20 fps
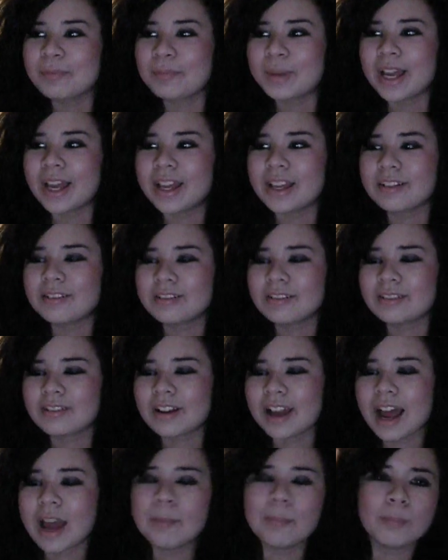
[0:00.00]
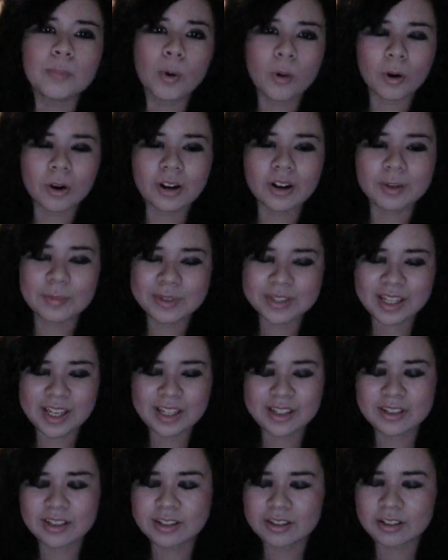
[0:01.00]
but I'm more
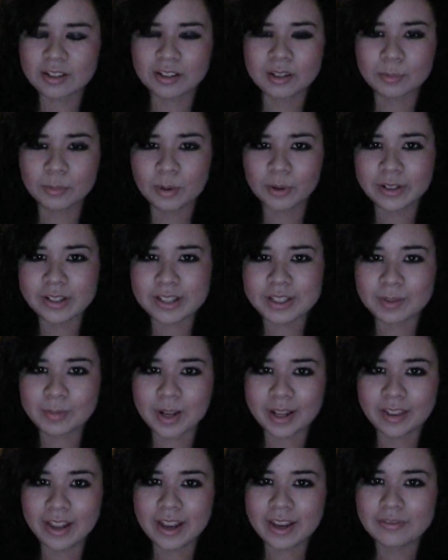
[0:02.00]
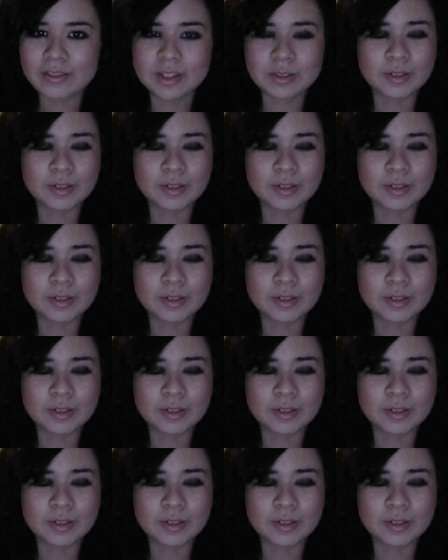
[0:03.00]
obsessed at certain points in my life.